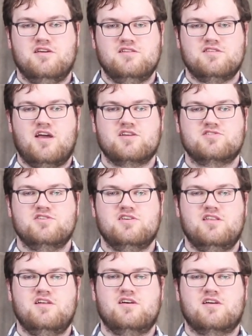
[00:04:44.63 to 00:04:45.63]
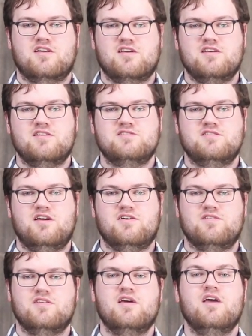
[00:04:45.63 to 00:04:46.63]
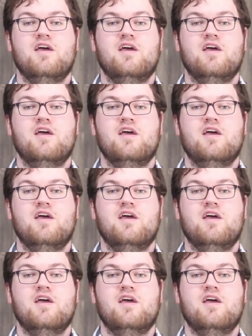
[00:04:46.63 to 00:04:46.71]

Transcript: is actually the Ch sound.